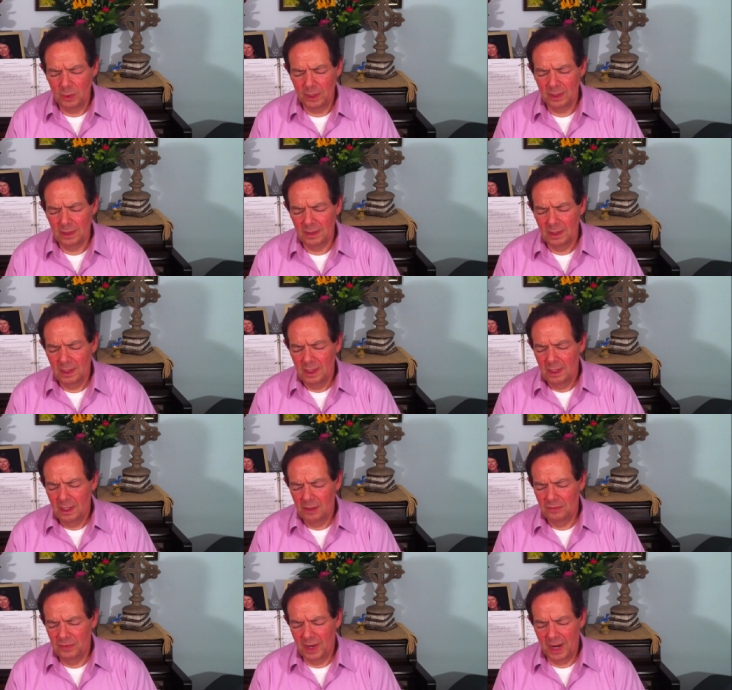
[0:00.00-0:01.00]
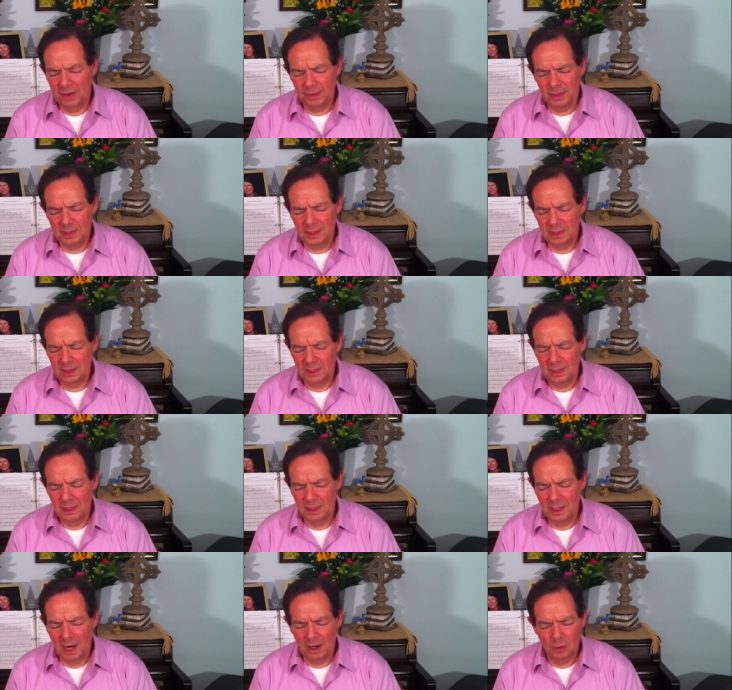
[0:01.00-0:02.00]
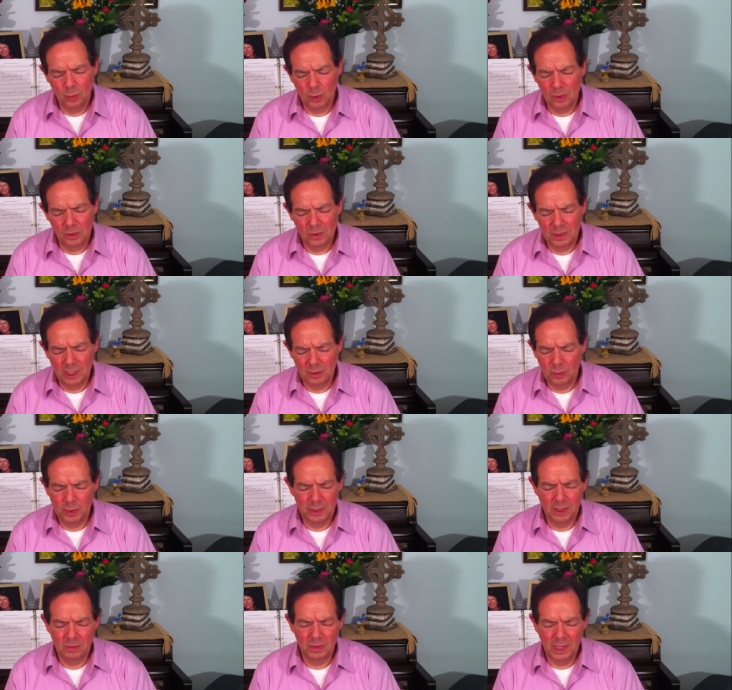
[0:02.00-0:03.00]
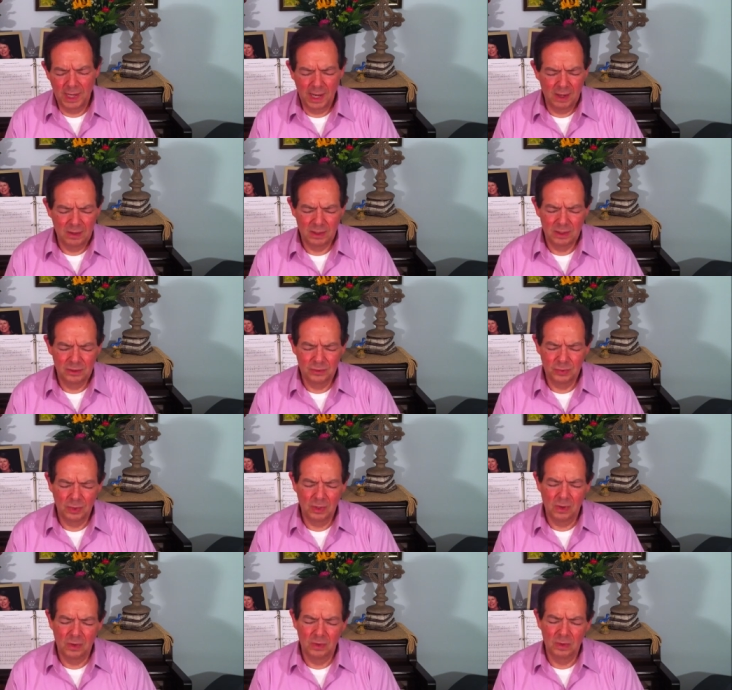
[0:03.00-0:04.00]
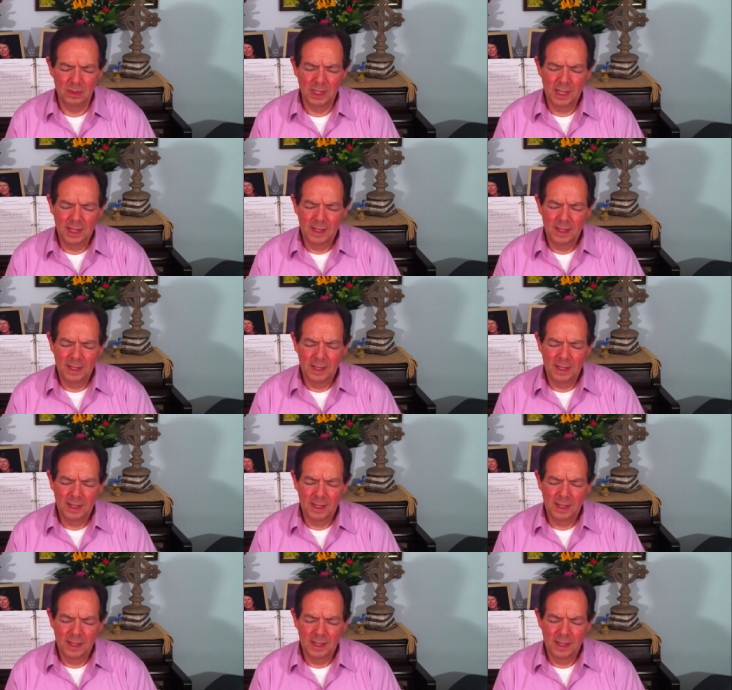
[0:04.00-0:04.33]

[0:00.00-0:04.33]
with a virus in our world that we don't know how to control,